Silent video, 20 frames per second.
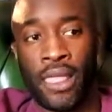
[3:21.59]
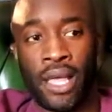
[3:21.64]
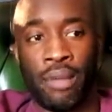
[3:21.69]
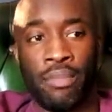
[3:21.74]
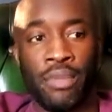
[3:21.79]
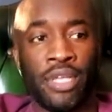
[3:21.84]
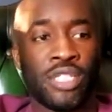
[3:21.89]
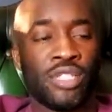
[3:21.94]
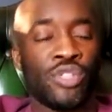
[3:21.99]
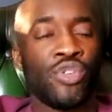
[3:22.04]
I
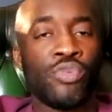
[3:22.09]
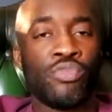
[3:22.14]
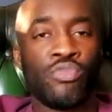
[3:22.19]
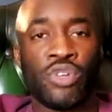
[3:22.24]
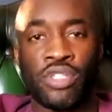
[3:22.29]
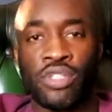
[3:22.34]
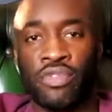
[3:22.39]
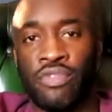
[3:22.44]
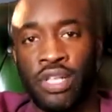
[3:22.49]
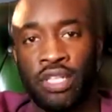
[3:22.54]
mean, there's
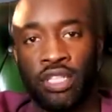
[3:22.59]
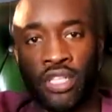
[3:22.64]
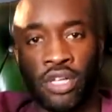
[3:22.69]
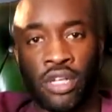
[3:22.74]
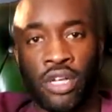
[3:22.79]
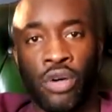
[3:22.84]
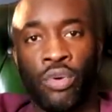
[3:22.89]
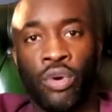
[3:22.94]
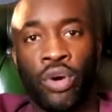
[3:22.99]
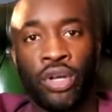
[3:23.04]
numerous events that
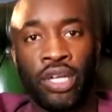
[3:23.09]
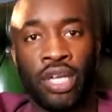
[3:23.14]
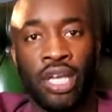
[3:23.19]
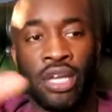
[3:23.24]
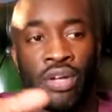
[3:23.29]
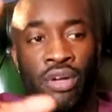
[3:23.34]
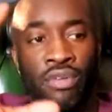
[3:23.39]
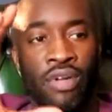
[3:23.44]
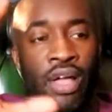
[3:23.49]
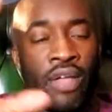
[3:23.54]
go on
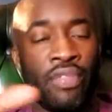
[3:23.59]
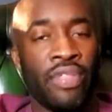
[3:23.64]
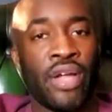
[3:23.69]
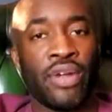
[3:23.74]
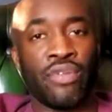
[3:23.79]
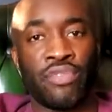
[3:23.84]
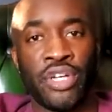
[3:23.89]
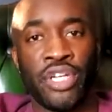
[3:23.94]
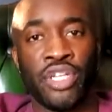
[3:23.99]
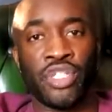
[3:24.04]
in and around
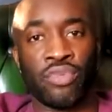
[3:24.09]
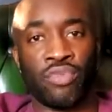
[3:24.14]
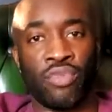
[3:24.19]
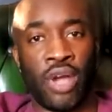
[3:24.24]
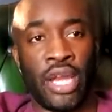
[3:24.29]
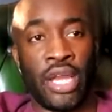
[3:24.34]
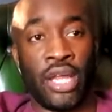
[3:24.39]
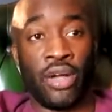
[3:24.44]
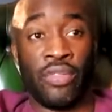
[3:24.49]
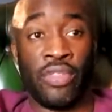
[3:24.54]
that region
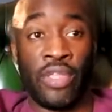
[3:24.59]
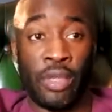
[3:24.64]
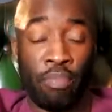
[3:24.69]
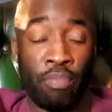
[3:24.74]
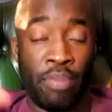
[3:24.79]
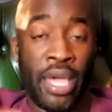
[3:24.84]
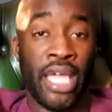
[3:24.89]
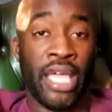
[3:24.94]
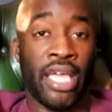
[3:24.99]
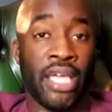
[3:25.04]
right now, and they're
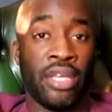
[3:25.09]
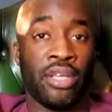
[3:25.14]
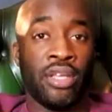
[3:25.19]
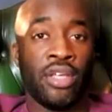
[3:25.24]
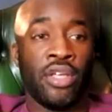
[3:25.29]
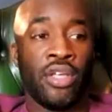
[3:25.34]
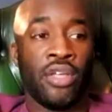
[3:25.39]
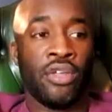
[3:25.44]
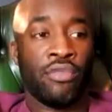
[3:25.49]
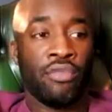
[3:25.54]

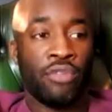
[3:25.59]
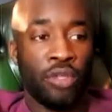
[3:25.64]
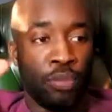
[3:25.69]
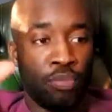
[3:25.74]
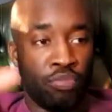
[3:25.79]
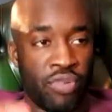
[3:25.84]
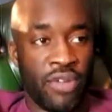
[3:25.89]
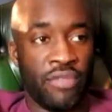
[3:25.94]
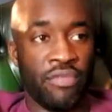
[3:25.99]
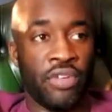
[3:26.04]
paying for the
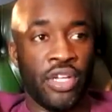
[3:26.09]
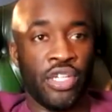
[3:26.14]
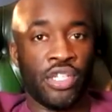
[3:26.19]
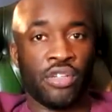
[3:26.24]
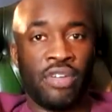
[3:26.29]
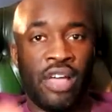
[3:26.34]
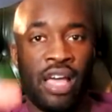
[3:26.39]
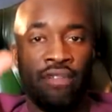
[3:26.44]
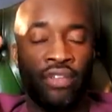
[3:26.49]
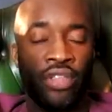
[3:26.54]
privilege
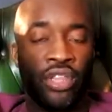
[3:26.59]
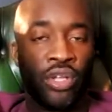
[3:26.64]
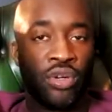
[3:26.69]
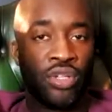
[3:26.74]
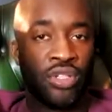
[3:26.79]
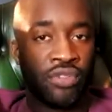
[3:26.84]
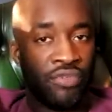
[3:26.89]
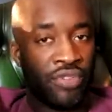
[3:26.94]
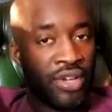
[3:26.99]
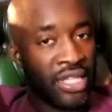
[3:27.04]
of having
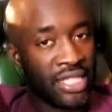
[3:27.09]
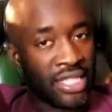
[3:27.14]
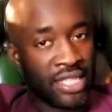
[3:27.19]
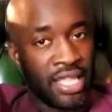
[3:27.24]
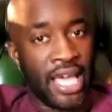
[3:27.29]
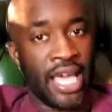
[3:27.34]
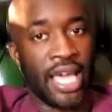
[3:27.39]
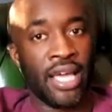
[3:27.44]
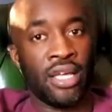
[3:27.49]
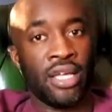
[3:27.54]
those events
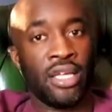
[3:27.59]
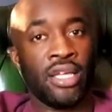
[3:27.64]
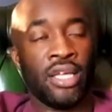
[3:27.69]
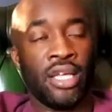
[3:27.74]
there.